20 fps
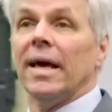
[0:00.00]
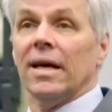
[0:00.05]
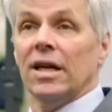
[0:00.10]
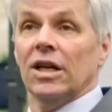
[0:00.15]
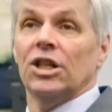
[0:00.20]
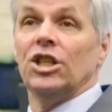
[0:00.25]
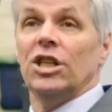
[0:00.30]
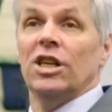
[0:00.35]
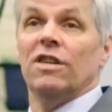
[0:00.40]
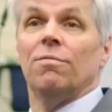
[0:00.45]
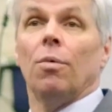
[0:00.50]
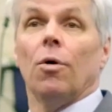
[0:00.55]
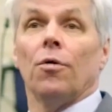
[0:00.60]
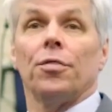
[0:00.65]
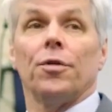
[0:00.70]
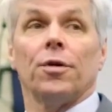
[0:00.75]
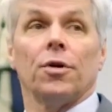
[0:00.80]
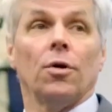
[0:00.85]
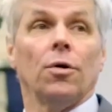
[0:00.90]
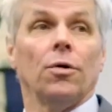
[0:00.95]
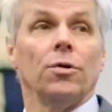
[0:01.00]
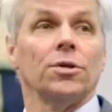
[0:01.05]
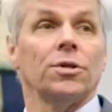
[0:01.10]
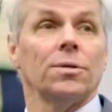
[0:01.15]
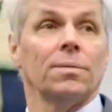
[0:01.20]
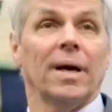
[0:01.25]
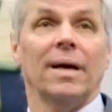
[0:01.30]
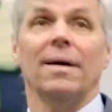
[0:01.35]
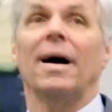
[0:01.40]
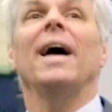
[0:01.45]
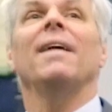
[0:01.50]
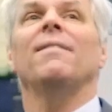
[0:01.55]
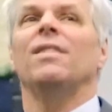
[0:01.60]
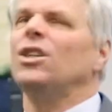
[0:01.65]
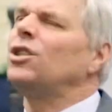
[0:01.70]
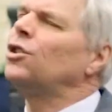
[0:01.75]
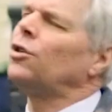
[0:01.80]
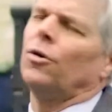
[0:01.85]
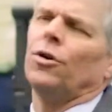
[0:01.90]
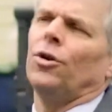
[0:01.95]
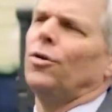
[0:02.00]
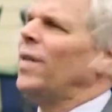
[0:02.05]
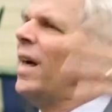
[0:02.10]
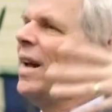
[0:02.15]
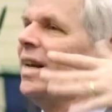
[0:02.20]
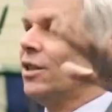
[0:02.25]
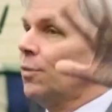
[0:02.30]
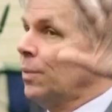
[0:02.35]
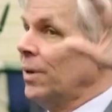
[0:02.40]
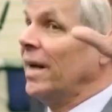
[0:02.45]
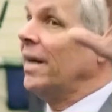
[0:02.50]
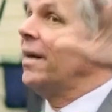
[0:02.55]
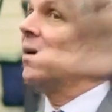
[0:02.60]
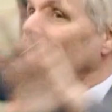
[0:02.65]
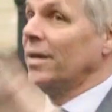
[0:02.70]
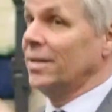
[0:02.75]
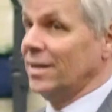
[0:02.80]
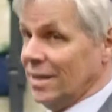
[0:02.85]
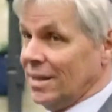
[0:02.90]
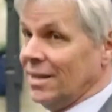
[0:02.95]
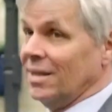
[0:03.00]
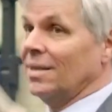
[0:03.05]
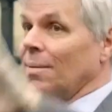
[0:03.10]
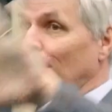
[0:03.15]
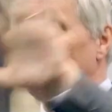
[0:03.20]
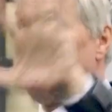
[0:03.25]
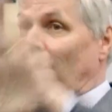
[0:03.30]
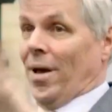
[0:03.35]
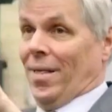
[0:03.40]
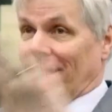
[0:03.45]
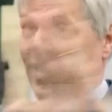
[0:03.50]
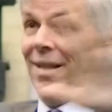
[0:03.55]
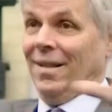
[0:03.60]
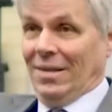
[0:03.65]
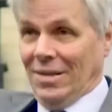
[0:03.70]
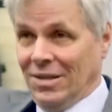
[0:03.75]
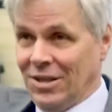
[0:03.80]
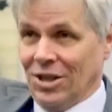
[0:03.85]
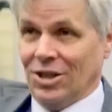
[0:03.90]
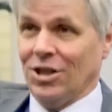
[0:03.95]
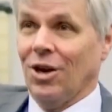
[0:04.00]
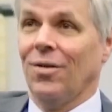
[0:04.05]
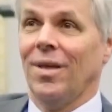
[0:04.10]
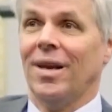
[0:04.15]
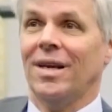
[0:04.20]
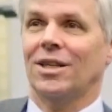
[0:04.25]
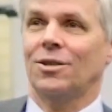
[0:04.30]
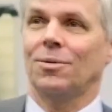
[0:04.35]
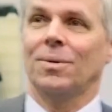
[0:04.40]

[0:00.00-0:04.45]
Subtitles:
can achieve both their goals. I haven't shown you that it's ridiculous. This is the point to show that it's